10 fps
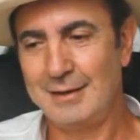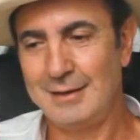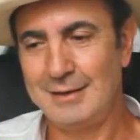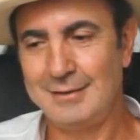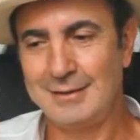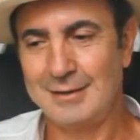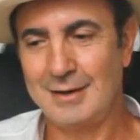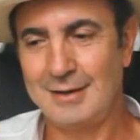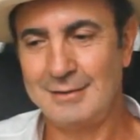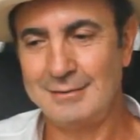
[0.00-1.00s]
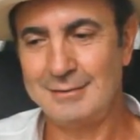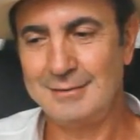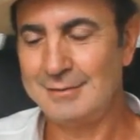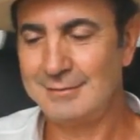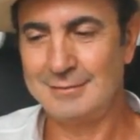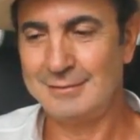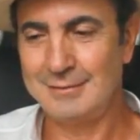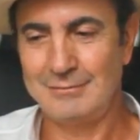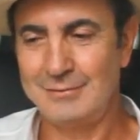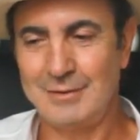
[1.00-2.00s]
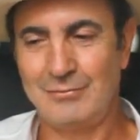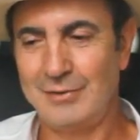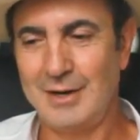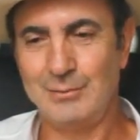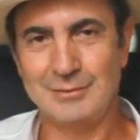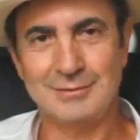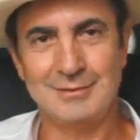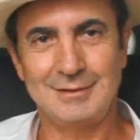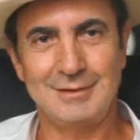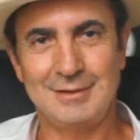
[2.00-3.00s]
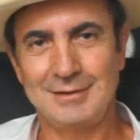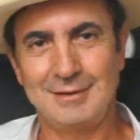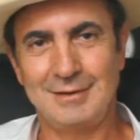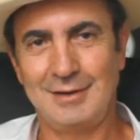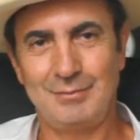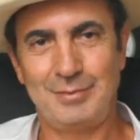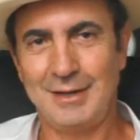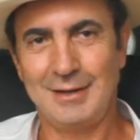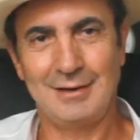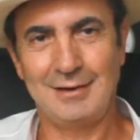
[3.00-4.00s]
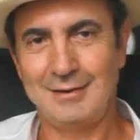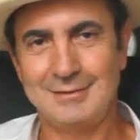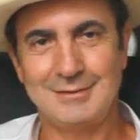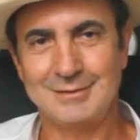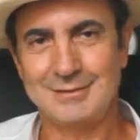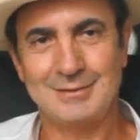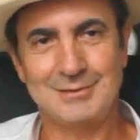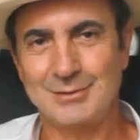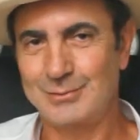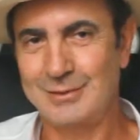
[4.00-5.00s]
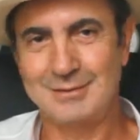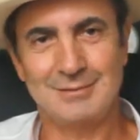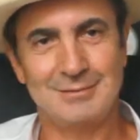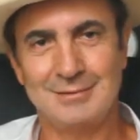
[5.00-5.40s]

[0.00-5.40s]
in the car, and the flavors on the FPL are just exquisite.